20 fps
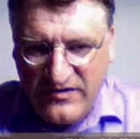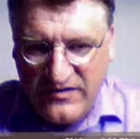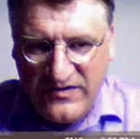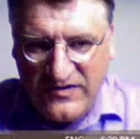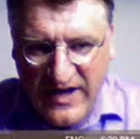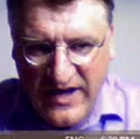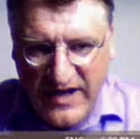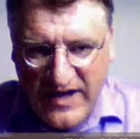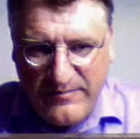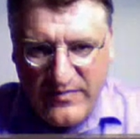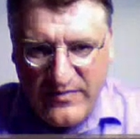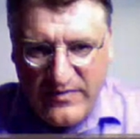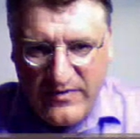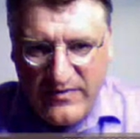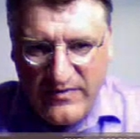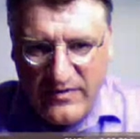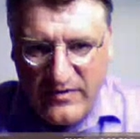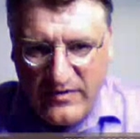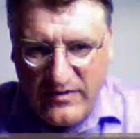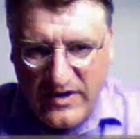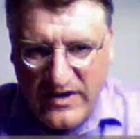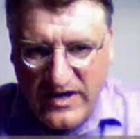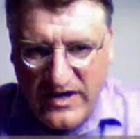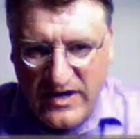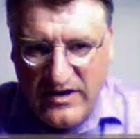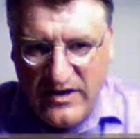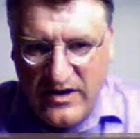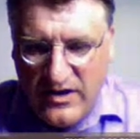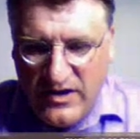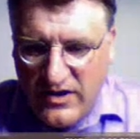step,
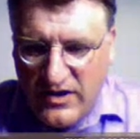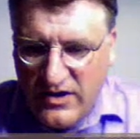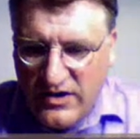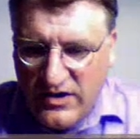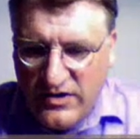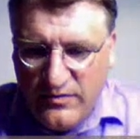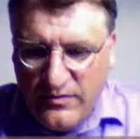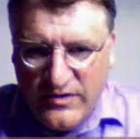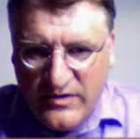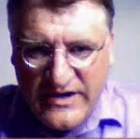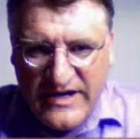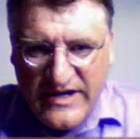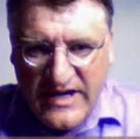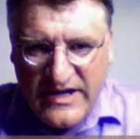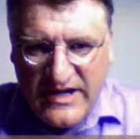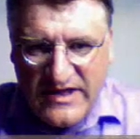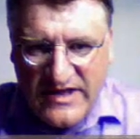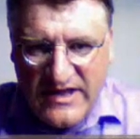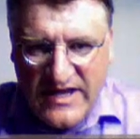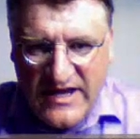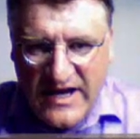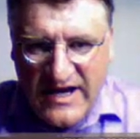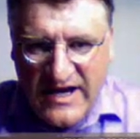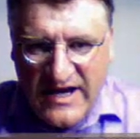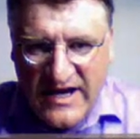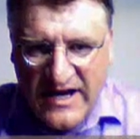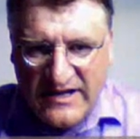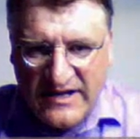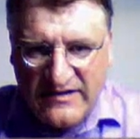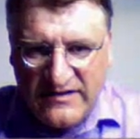okay, you will get
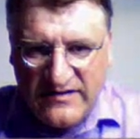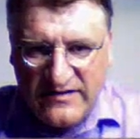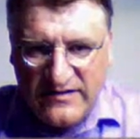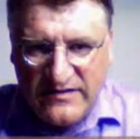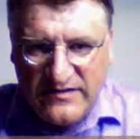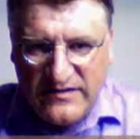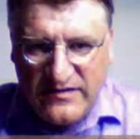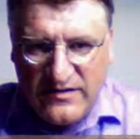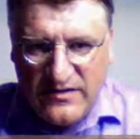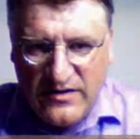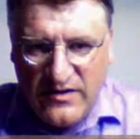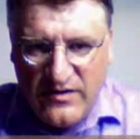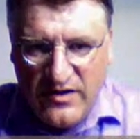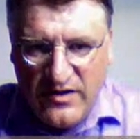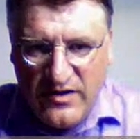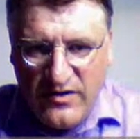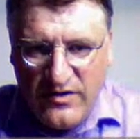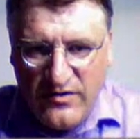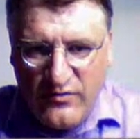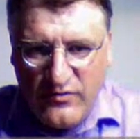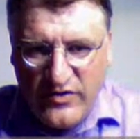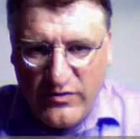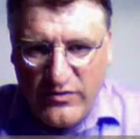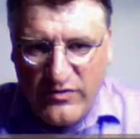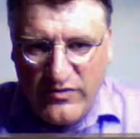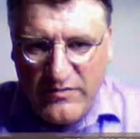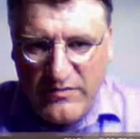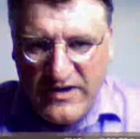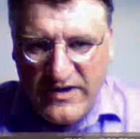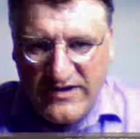that we
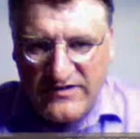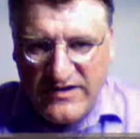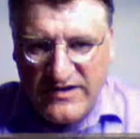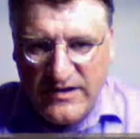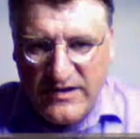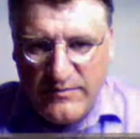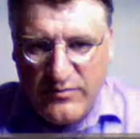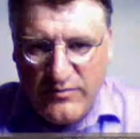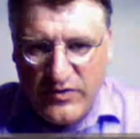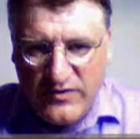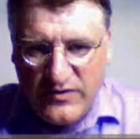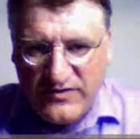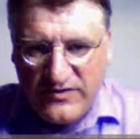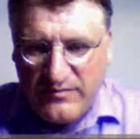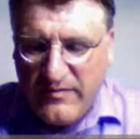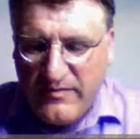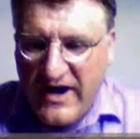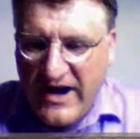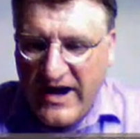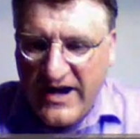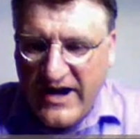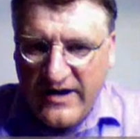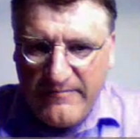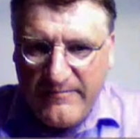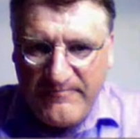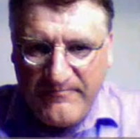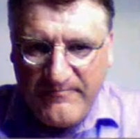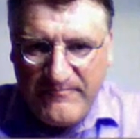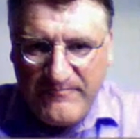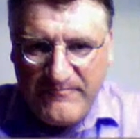replace the impulse
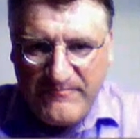by